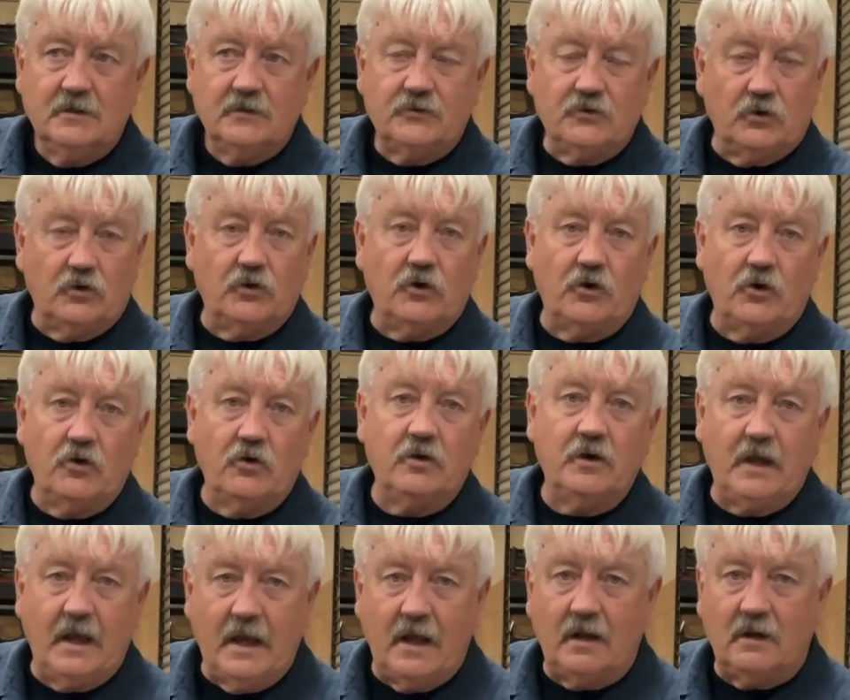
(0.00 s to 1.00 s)
to learn
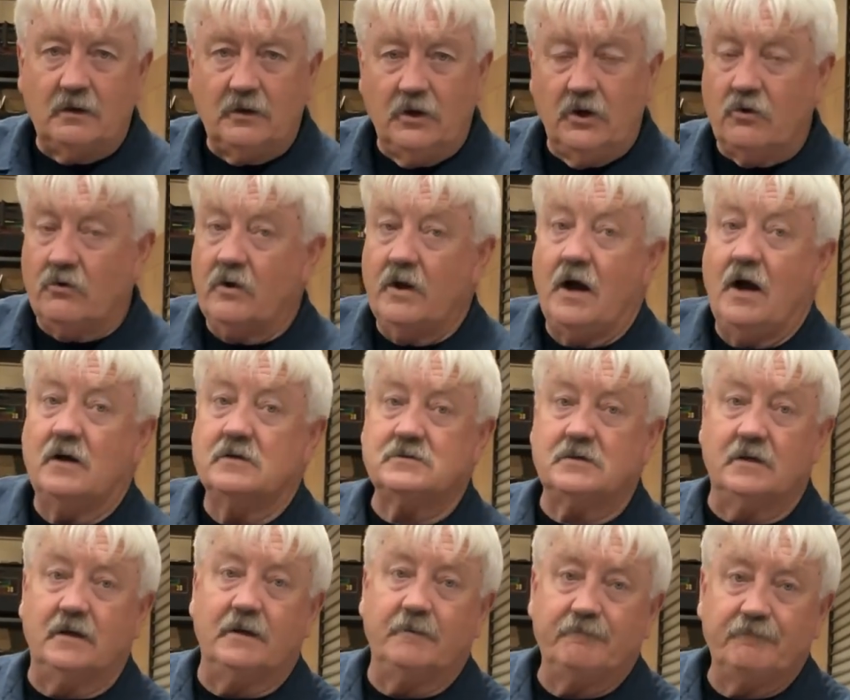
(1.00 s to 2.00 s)
and
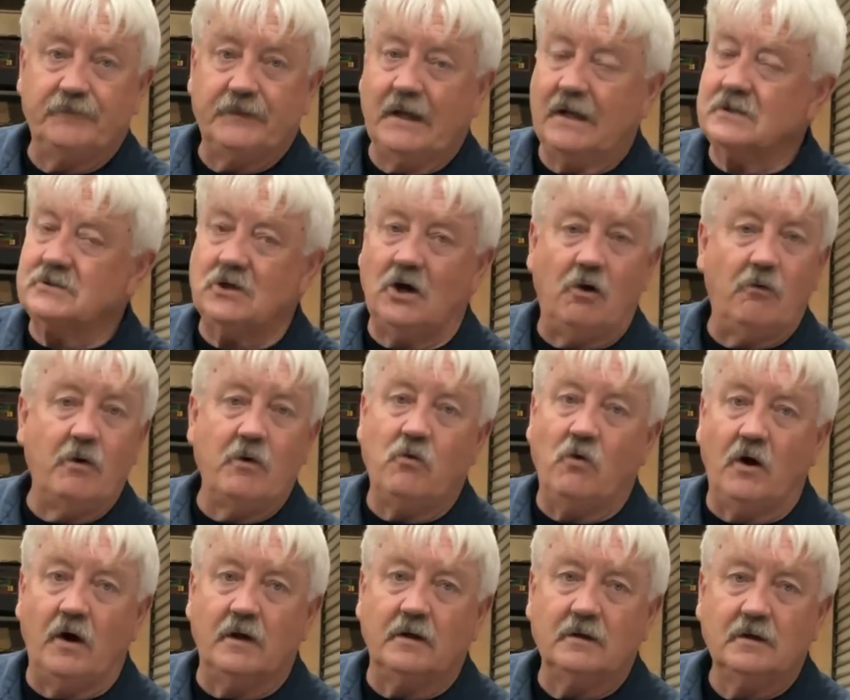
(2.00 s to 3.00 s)
curiosity. That's all we
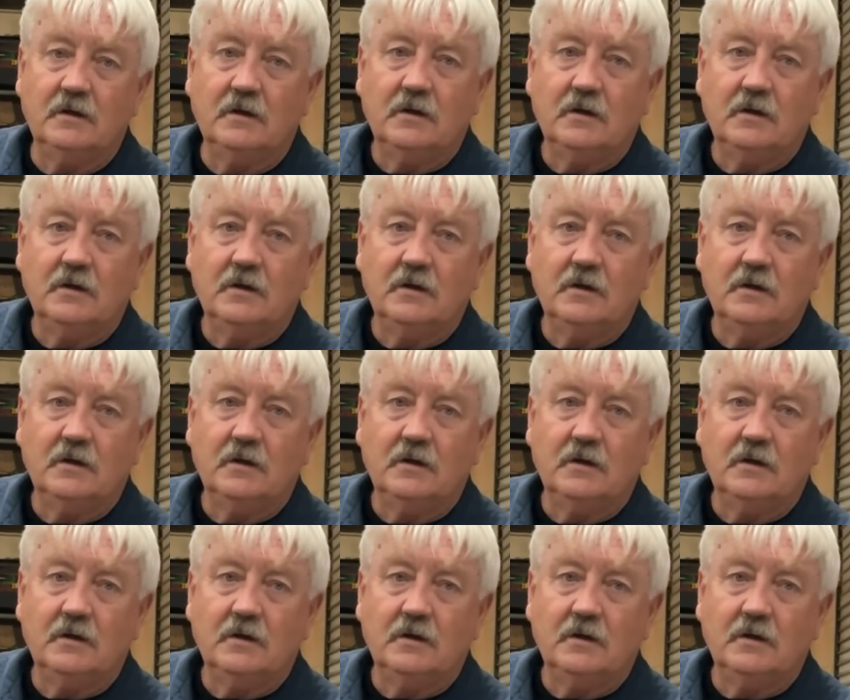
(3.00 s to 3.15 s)
want.